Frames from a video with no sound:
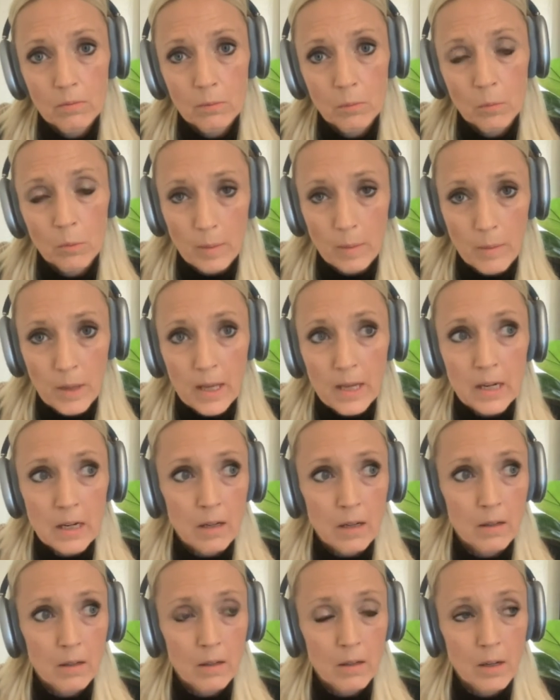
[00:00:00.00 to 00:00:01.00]

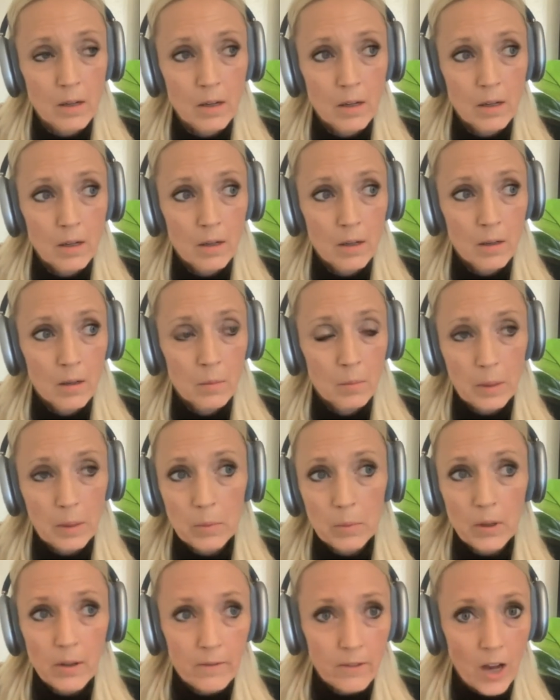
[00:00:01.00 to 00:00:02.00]
women,
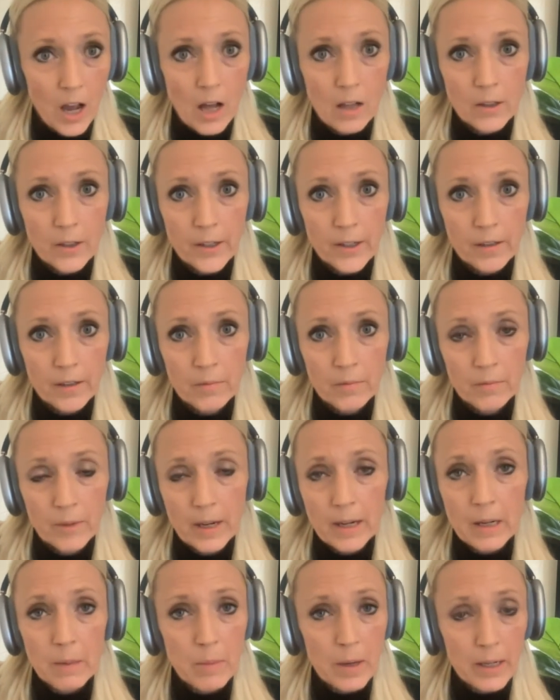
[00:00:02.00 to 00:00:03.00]
people of color,
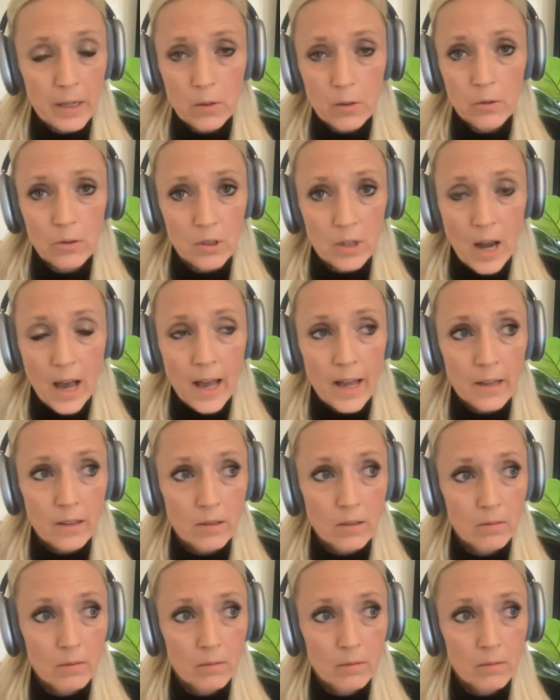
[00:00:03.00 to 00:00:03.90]
anybody who's not